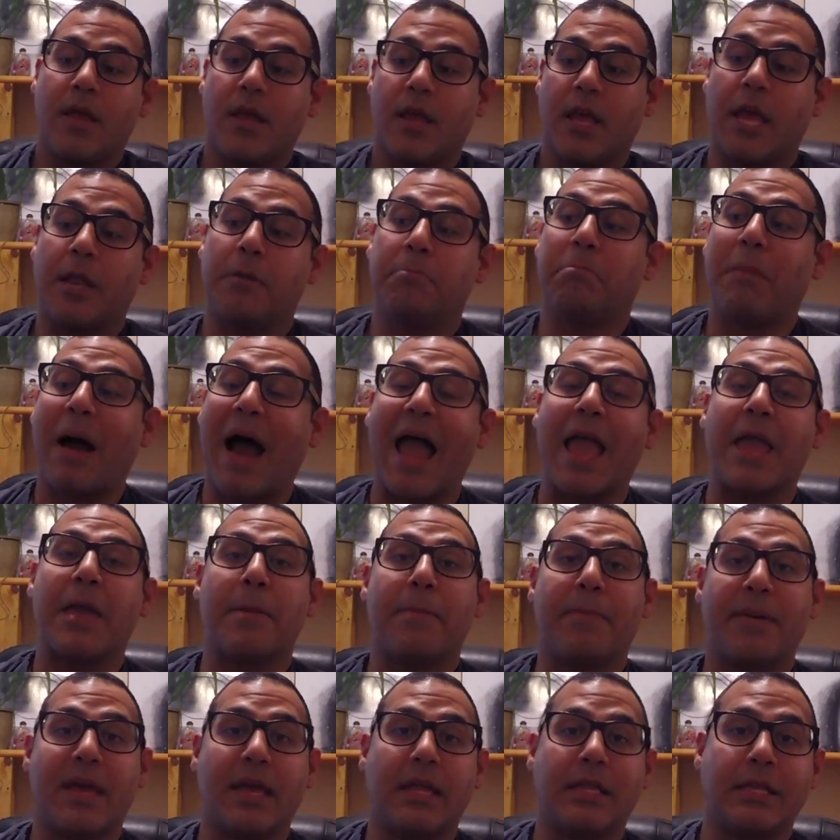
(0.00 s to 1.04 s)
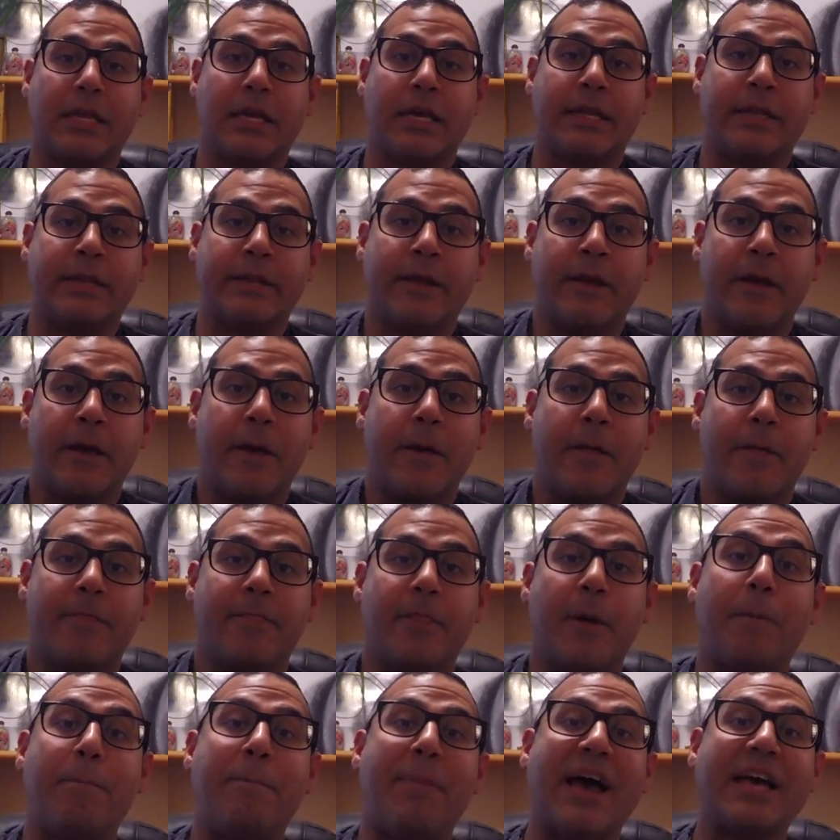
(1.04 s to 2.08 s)
in my opinion,
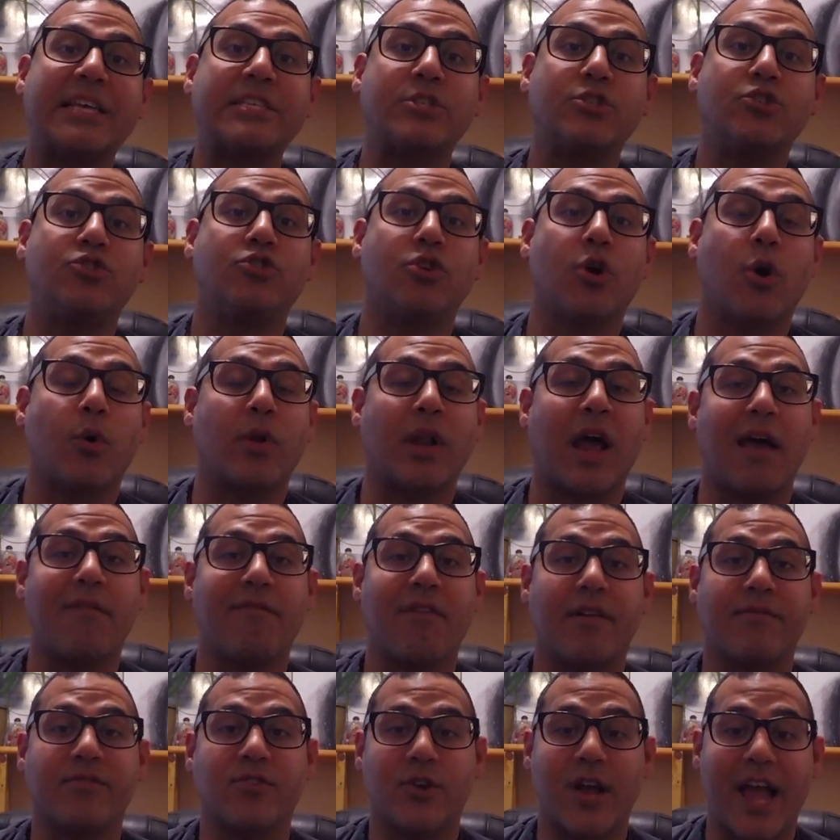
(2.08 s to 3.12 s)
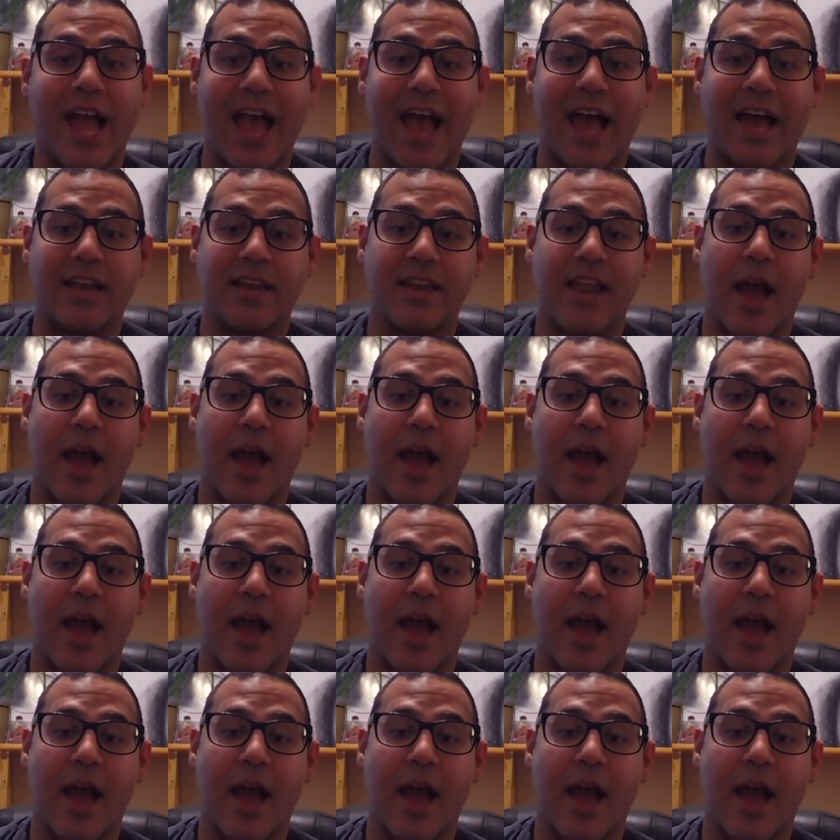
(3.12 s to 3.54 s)
the best drone I've ever had.